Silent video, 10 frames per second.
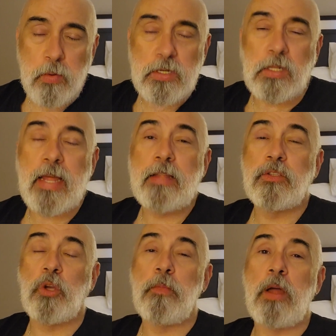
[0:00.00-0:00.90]
we were
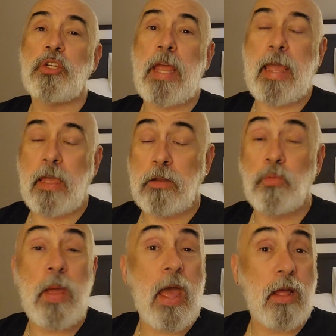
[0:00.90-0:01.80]
delayed so much
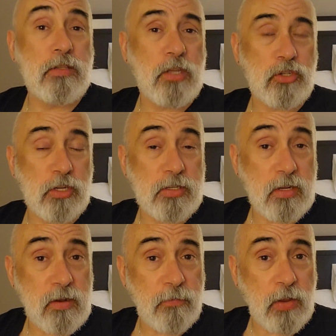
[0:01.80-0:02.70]
and we had such a
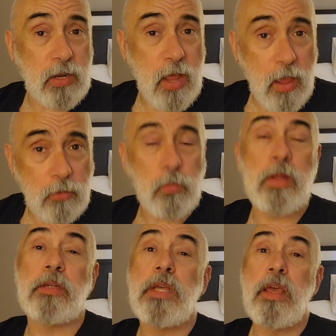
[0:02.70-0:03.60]
significant
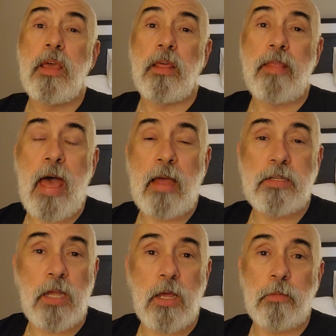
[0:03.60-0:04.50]
headwind,
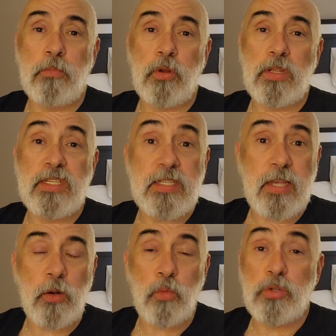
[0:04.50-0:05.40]
that
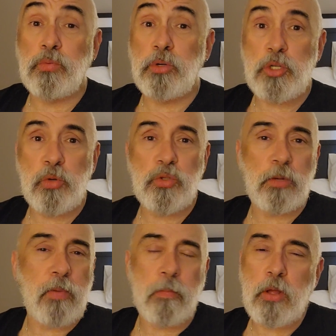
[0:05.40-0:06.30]
sit was
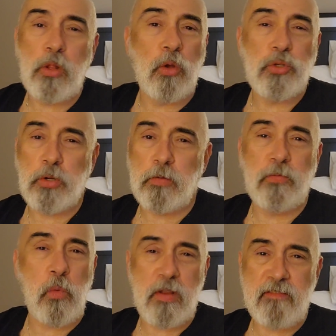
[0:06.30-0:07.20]
reduced to probably closer to
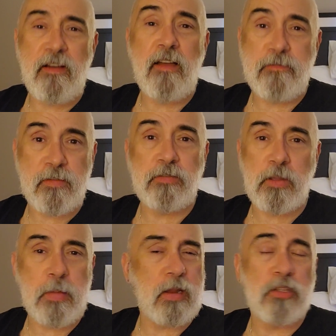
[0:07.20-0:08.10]
45,
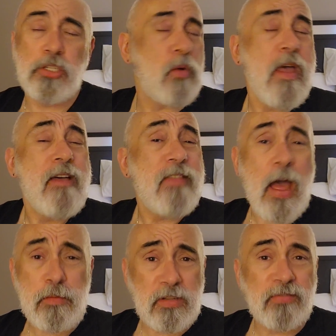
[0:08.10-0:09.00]
50 minutes. So
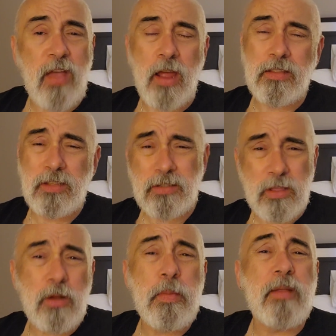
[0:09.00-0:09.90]
that was fine.
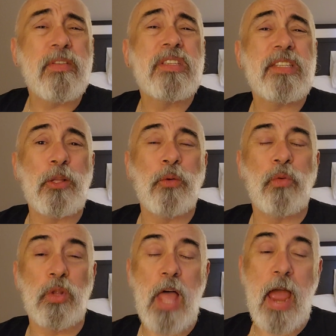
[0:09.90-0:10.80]
That's a little bit of a
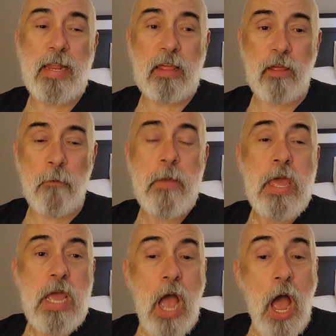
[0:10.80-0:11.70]
silver lining there.
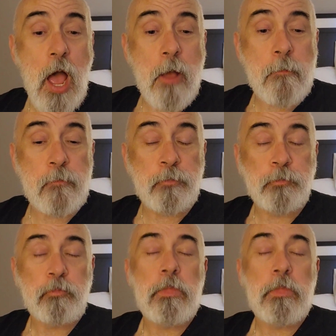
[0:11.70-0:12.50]
Do